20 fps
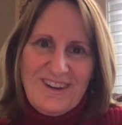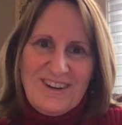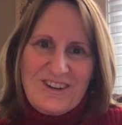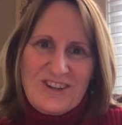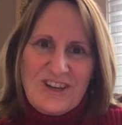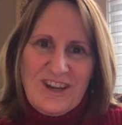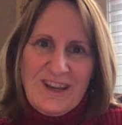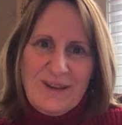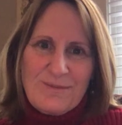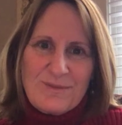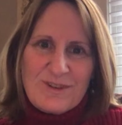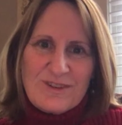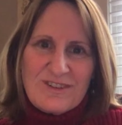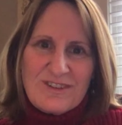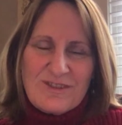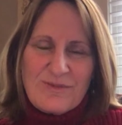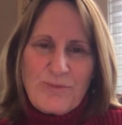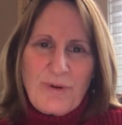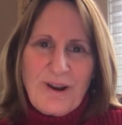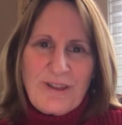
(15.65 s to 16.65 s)
James was
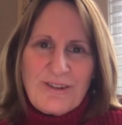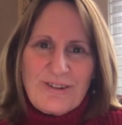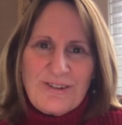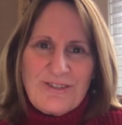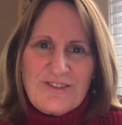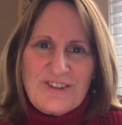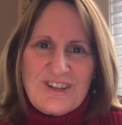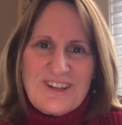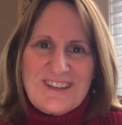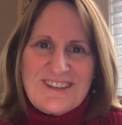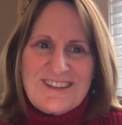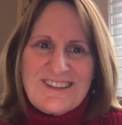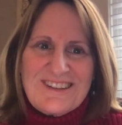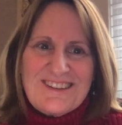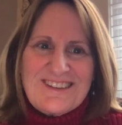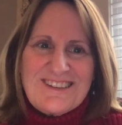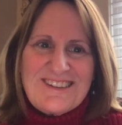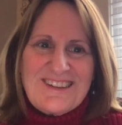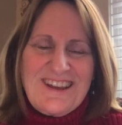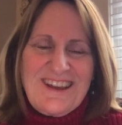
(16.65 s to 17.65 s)
the brother of
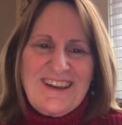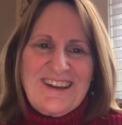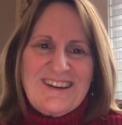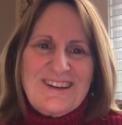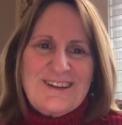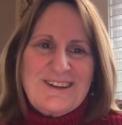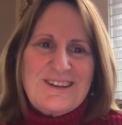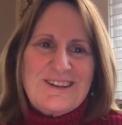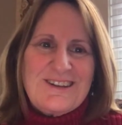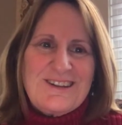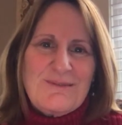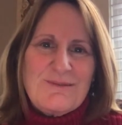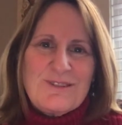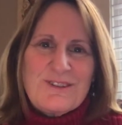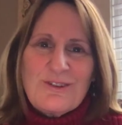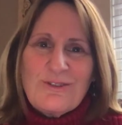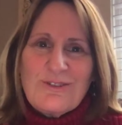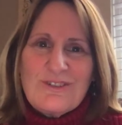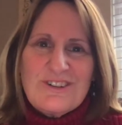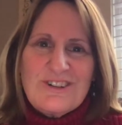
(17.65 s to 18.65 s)
Jesus, and he was
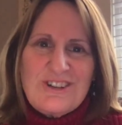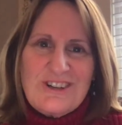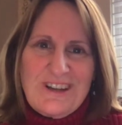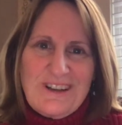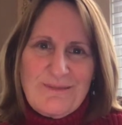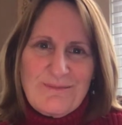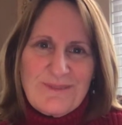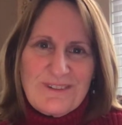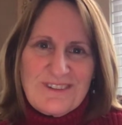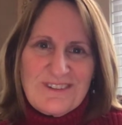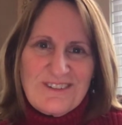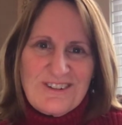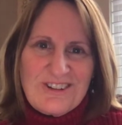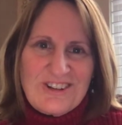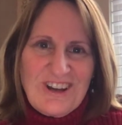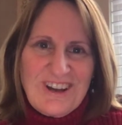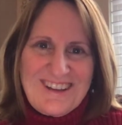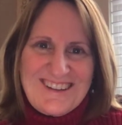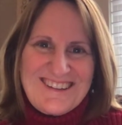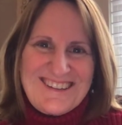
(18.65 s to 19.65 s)
known as James the
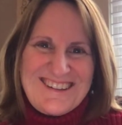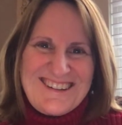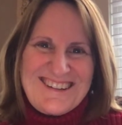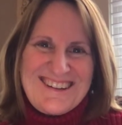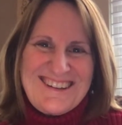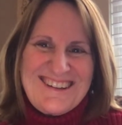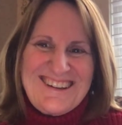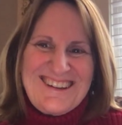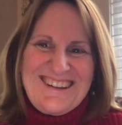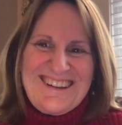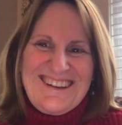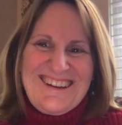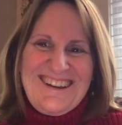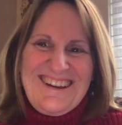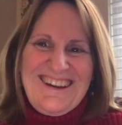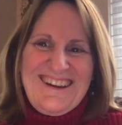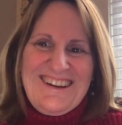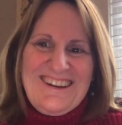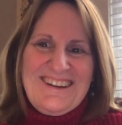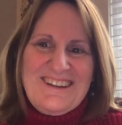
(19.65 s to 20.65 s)
Just,
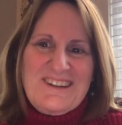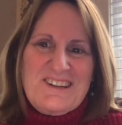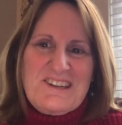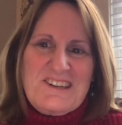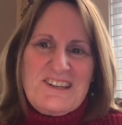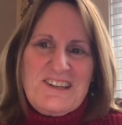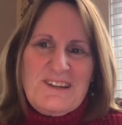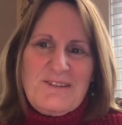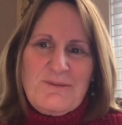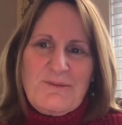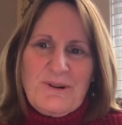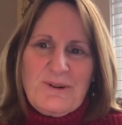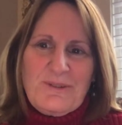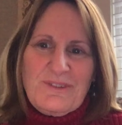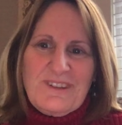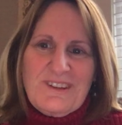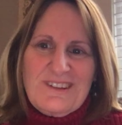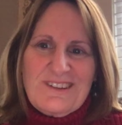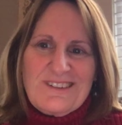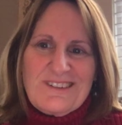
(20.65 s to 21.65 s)
and he wrote
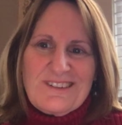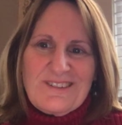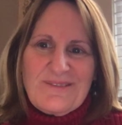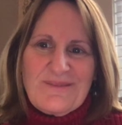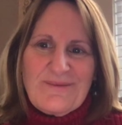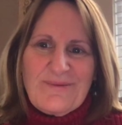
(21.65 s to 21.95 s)
this.